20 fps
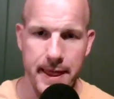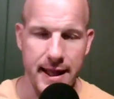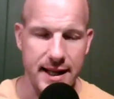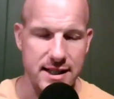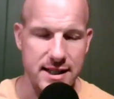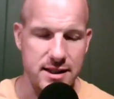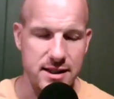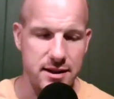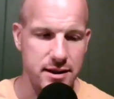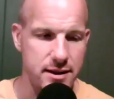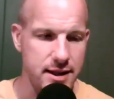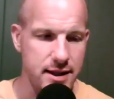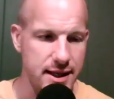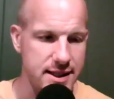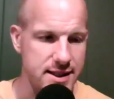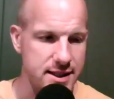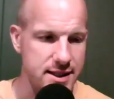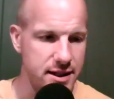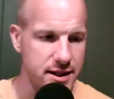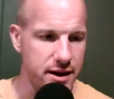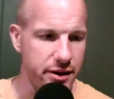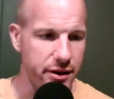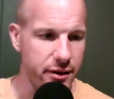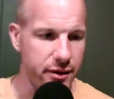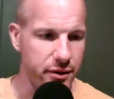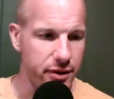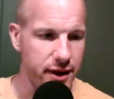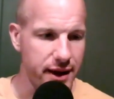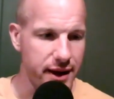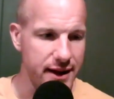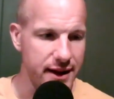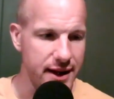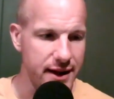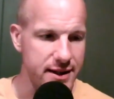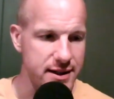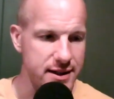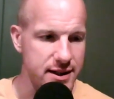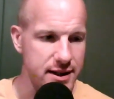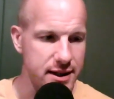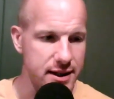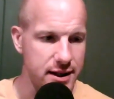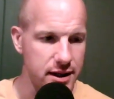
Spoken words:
That's another thing that